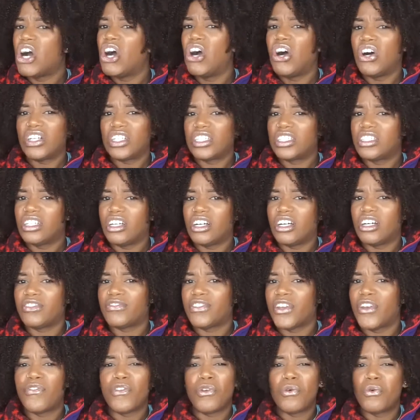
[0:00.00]
on and
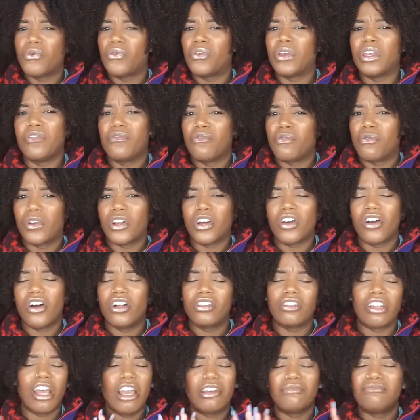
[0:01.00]
off, if you even want to
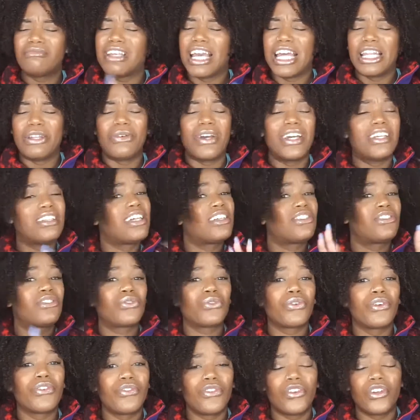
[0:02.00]
call it that. Anyway, that's a
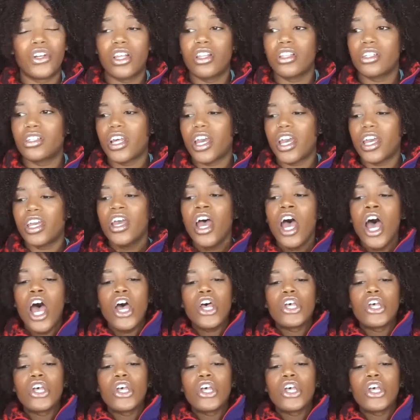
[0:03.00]
story for another day.